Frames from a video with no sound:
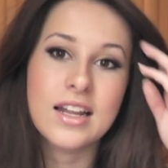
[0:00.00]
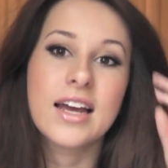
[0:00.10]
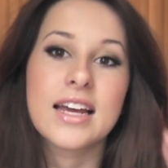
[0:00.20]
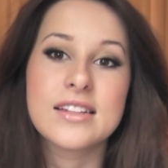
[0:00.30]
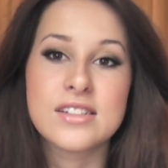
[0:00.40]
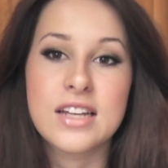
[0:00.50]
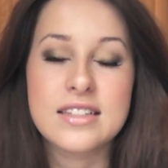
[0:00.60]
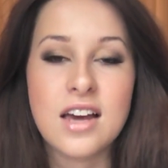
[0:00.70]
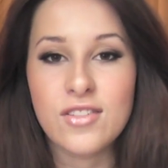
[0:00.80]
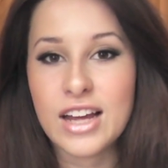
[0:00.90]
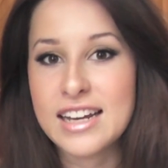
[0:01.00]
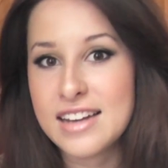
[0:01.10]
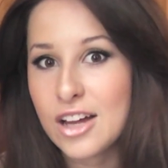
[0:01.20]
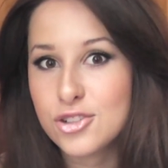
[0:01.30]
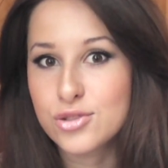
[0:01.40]
Like, it's kind of like a
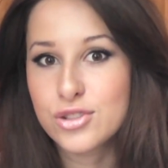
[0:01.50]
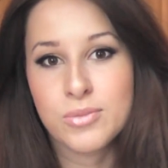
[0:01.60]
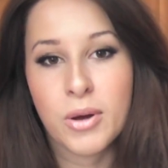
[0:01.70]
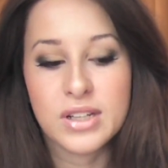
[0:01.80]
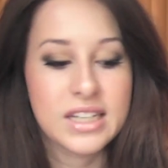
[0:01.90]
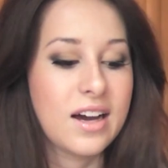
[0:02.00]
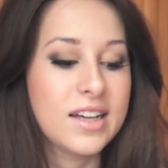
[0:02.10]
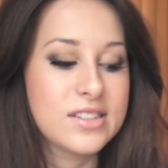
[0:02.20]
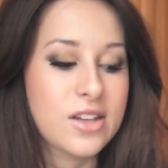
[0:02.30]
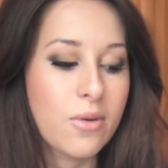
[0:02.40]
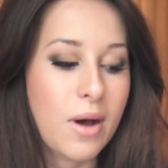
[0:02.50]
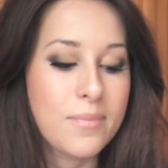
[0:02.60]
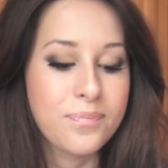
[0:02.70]
natural smoky eye. So